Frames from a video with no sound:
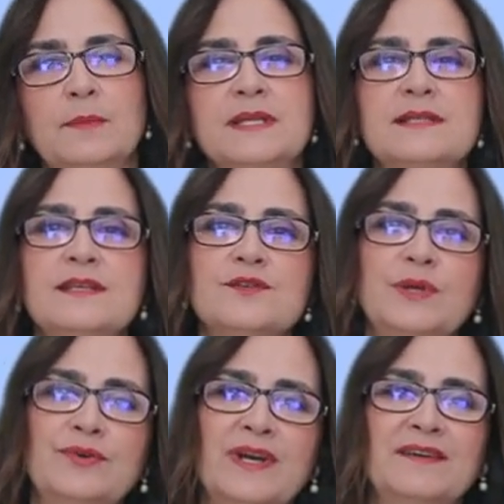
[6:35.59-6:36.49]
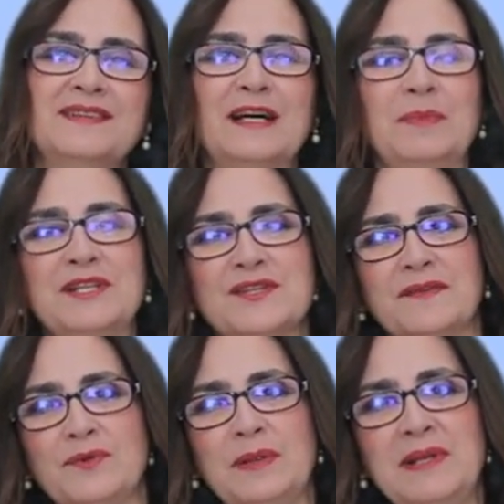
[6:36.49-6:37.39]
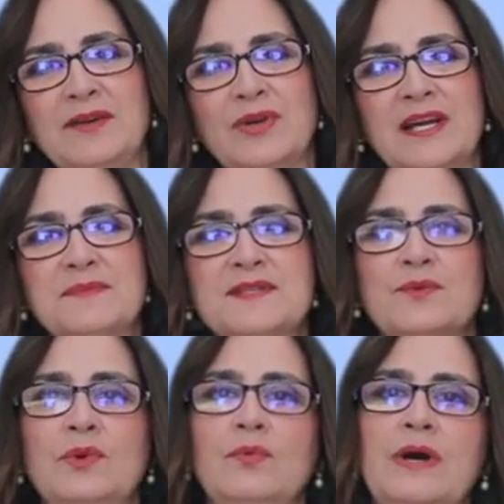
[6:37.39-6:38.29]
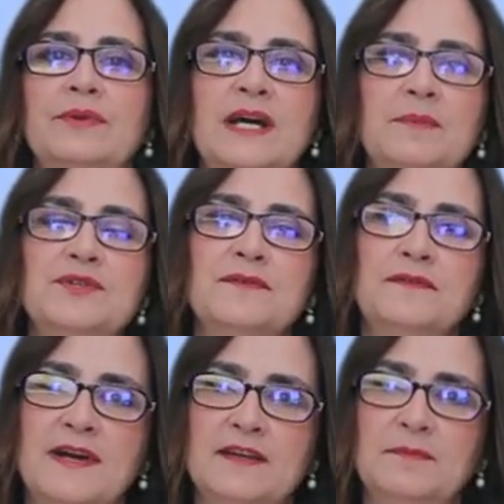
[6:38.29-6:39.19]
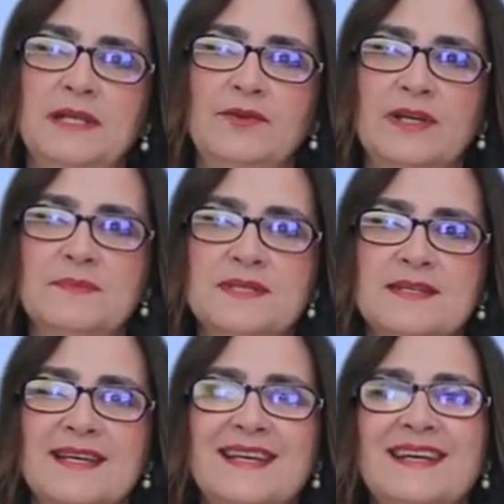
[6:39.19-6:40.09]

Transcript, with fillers: But since we don't have tablets of 3 milligrams, we round up to 5 milligrams.